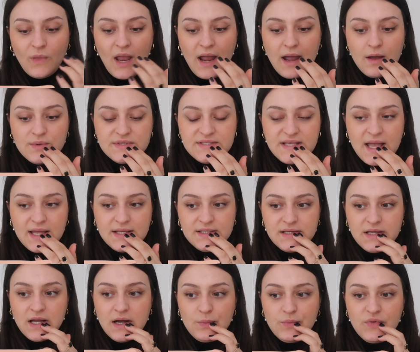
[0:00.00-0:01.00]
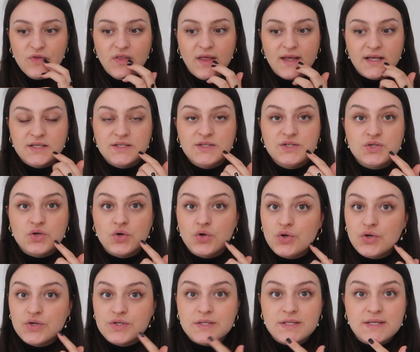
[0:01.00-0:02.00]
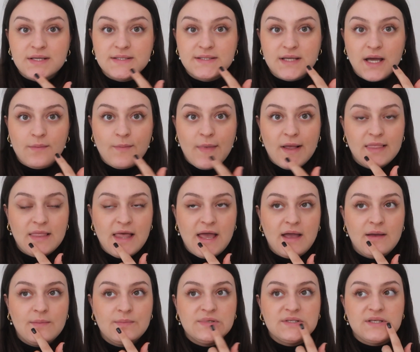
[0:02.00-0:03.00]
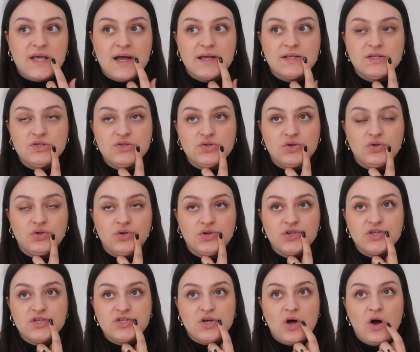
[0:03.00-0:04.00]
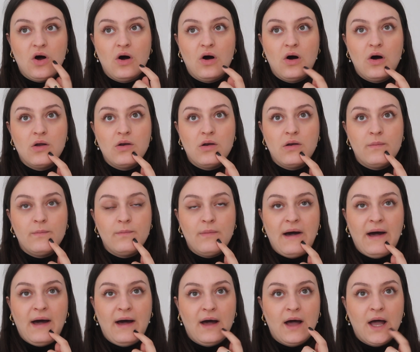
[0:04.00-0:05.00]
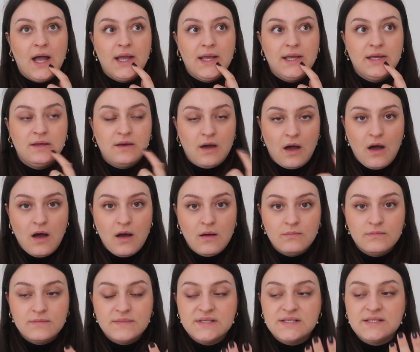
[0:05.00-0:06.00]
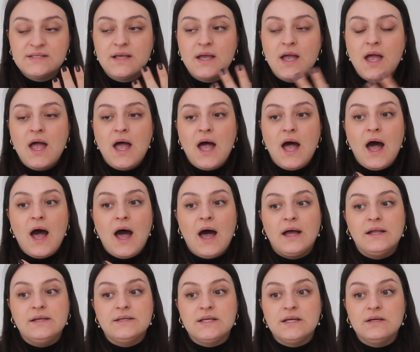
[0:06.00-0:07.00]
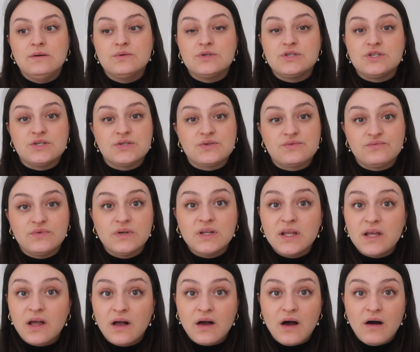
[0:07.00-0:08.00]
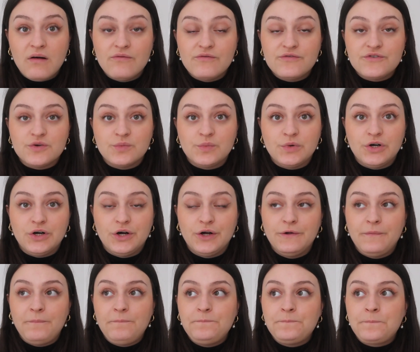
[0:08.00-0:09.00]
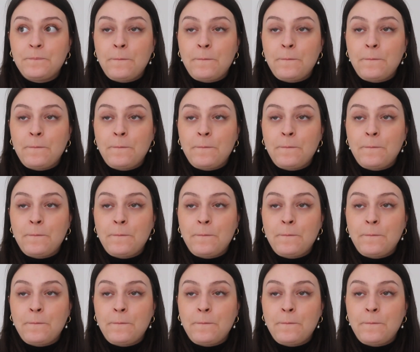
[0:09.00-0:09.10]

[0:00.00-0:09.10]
I was ending up with like sores on the inside of my lips, sores on my gums, and it was just really uncomfortable.